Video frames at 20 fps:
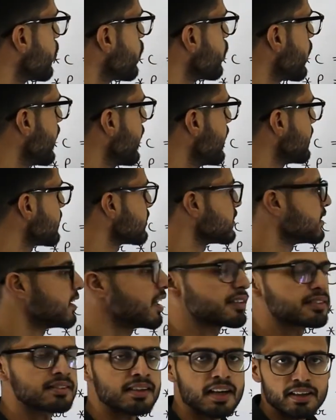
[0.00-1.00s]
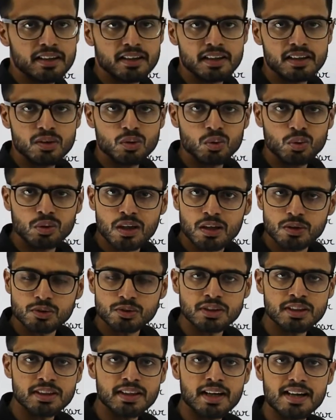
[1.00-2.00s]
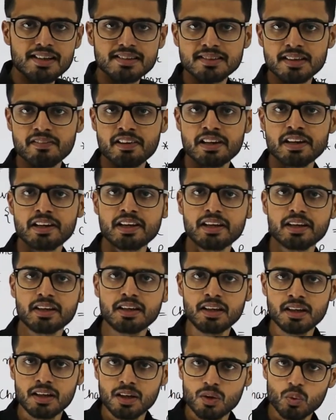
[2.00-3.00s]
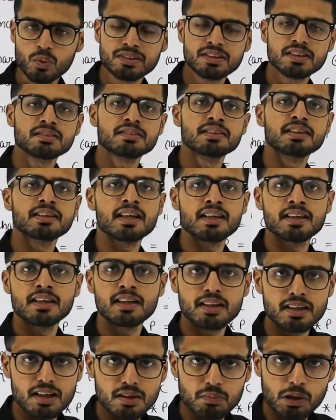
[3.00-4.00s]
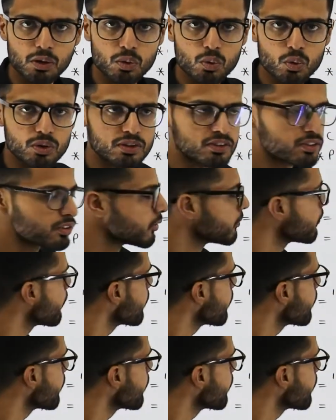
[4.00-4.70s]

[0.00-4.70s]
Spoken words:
to GATECSIT2017, which is written in double quotes.